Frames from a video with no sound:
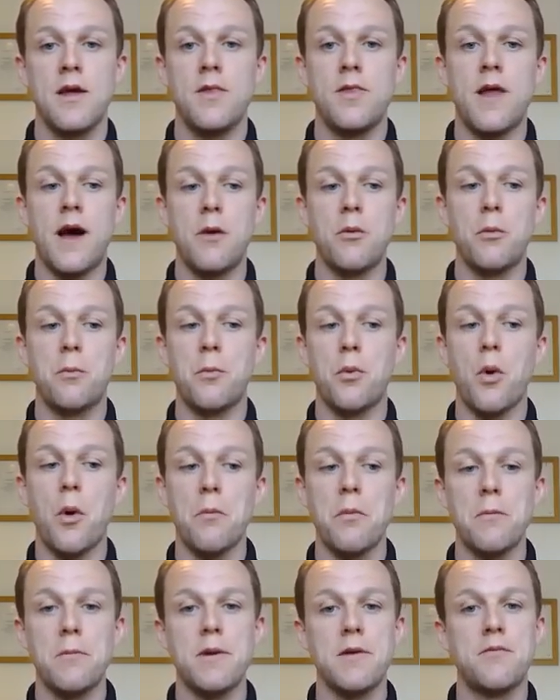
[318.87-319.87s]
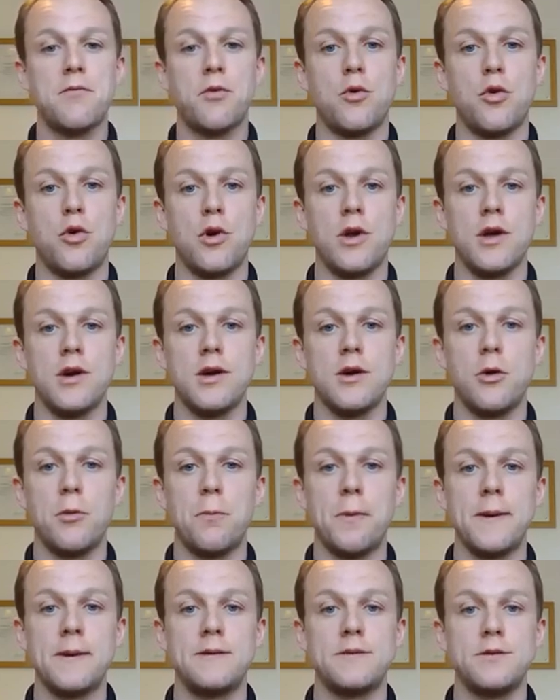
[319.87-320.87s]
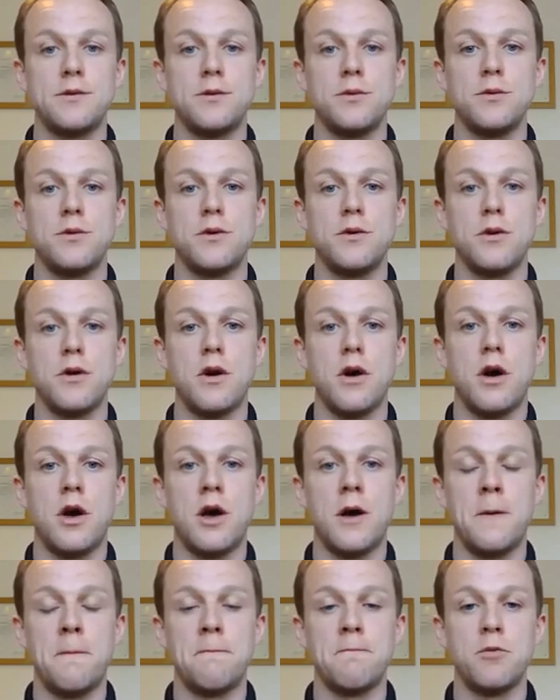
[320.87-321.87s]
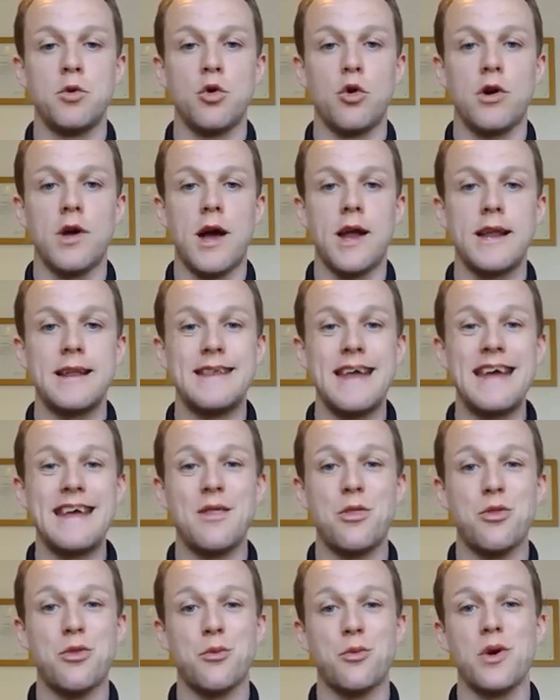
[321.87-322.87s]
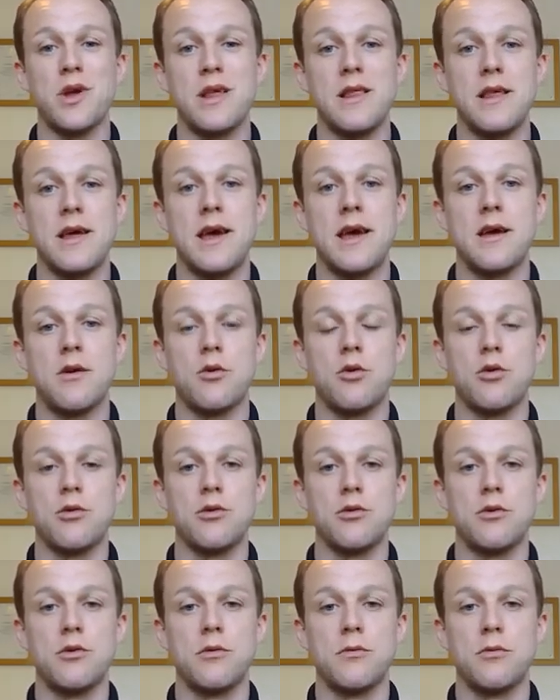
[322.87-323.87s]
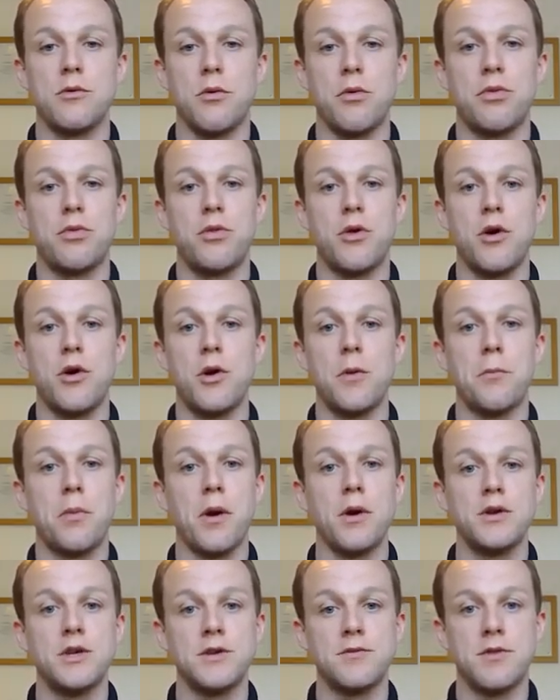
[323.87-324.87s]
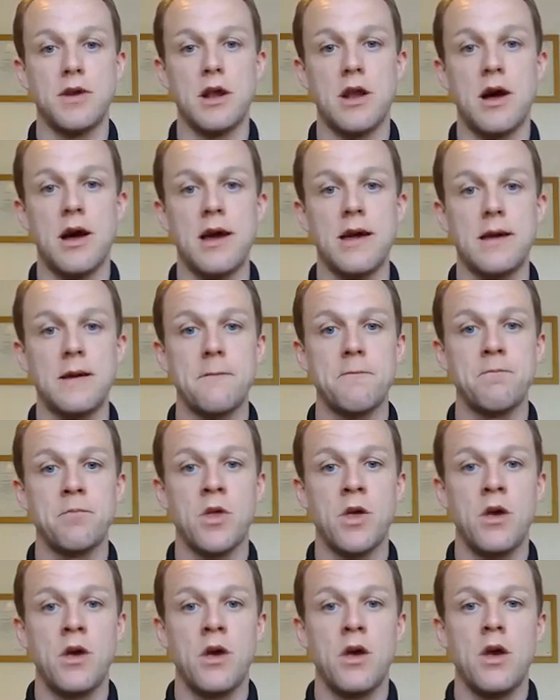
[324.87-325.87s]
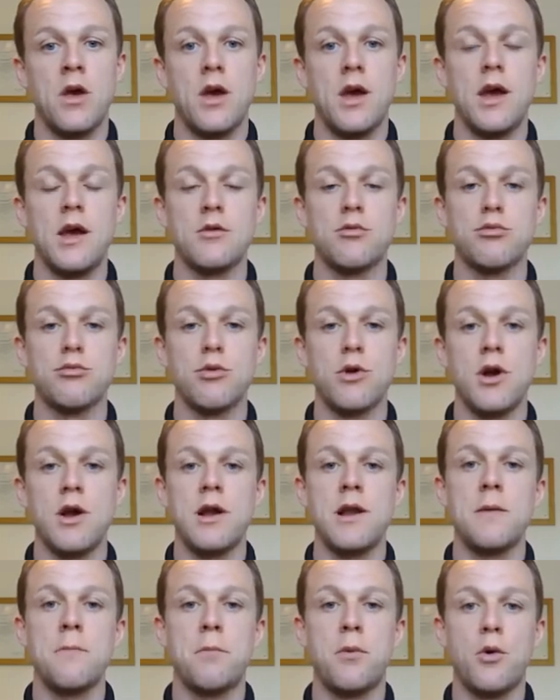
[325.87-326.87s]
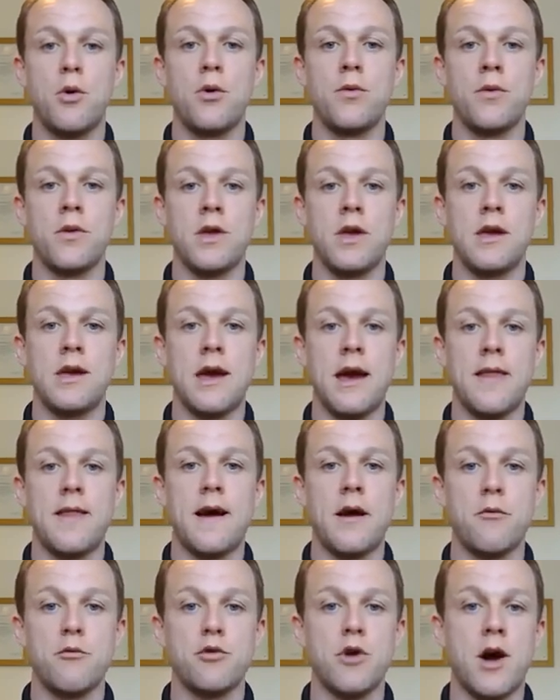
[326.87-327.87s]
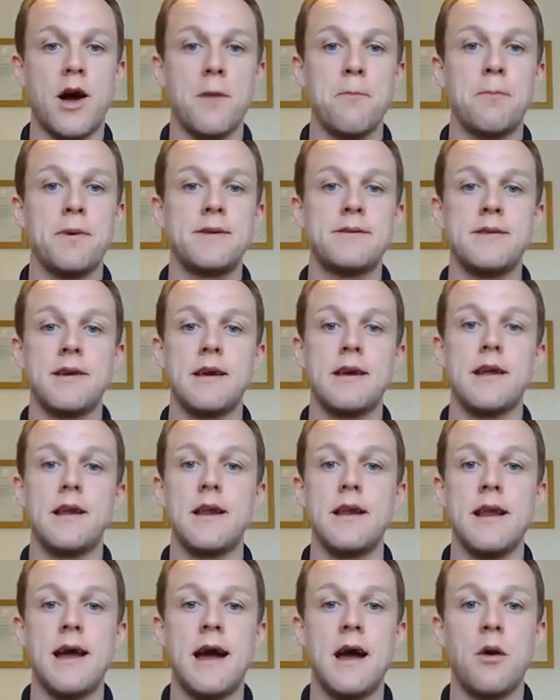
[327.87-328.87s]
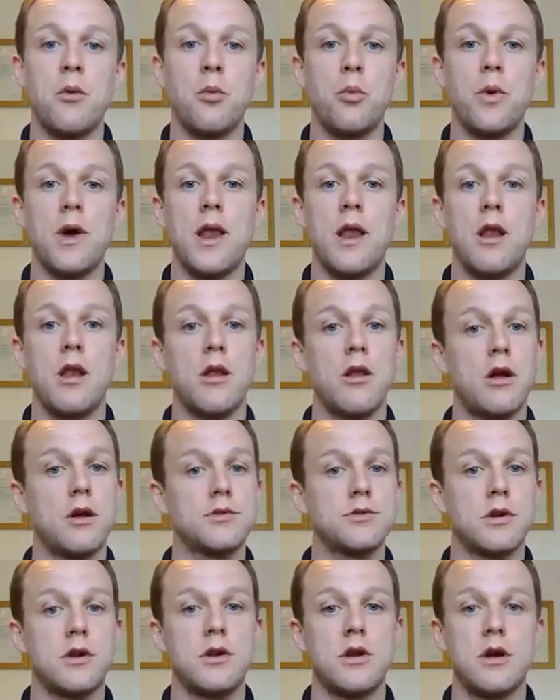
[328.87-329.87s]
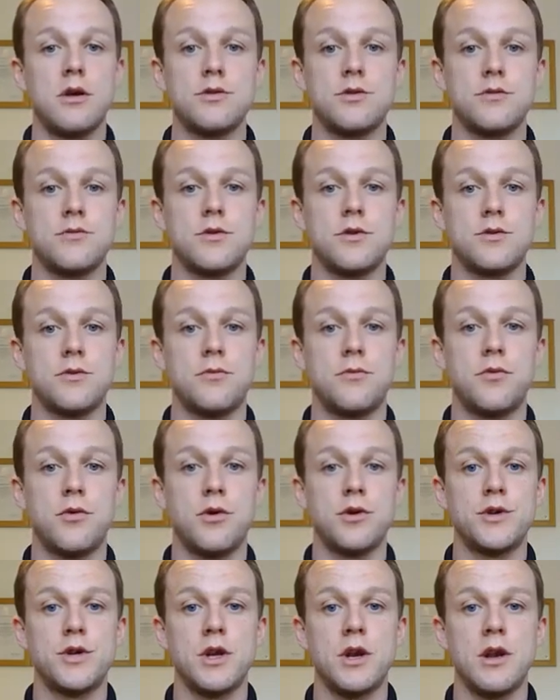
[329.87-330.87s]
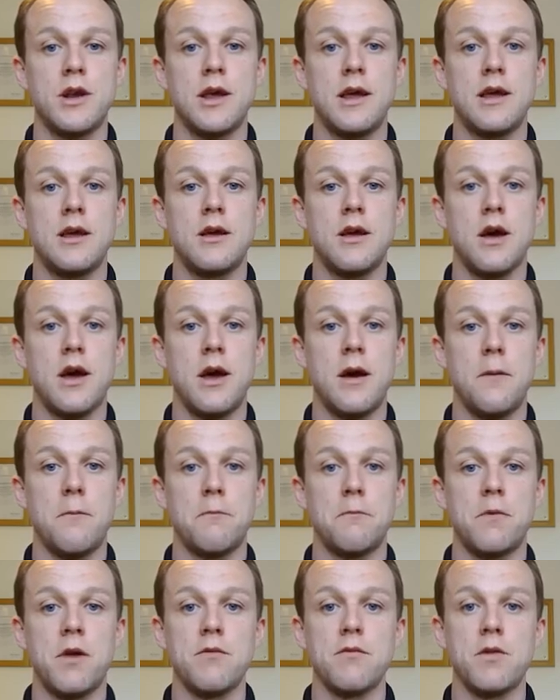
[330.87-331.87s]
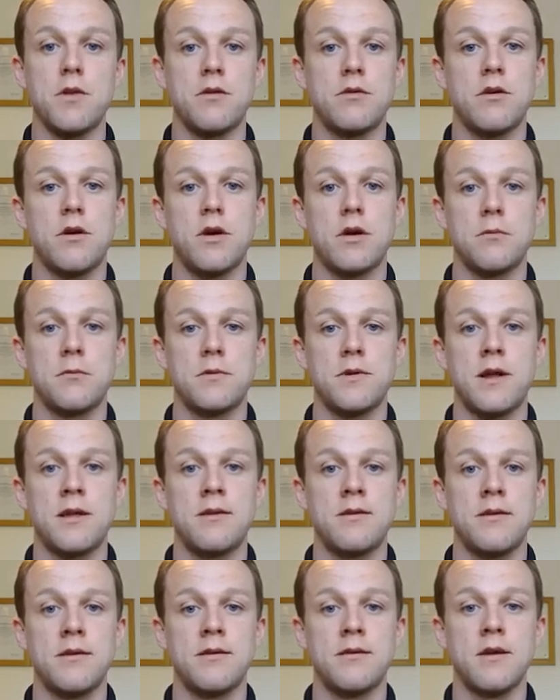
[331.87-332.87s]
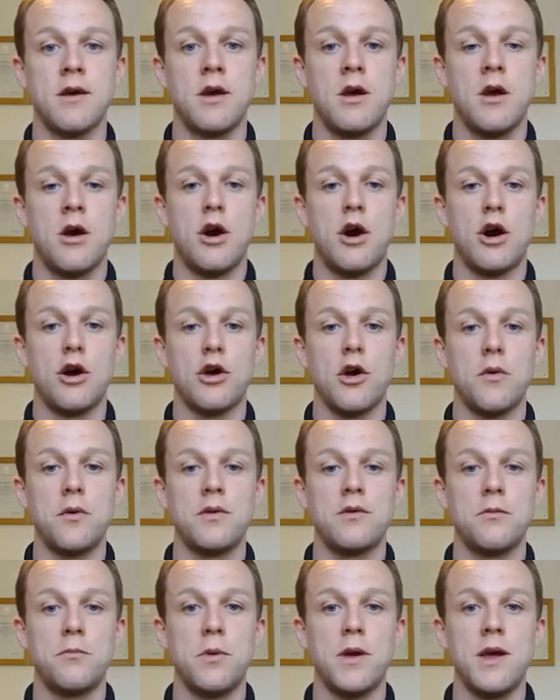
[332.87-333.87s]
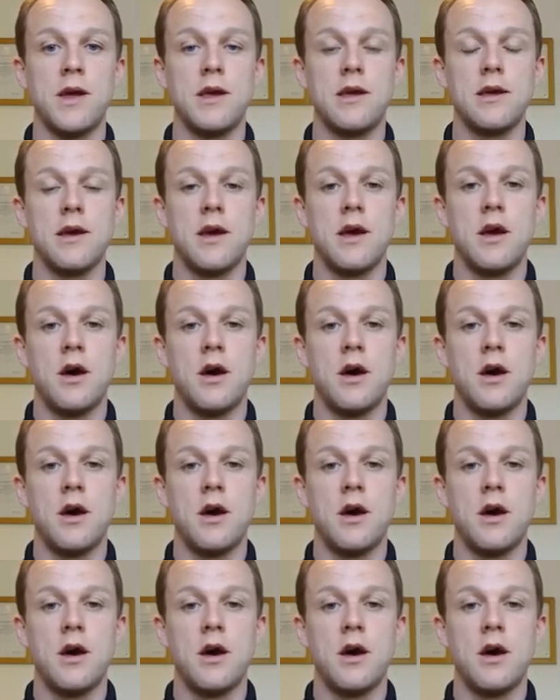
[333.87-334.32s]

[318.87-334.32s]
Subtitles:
that would probably fall up into your kind of day 3 there, or your third approach, if you like. It's really important that you get that right, particularly now where lots and lots of us, unfortunately, given the circumstances, are going to be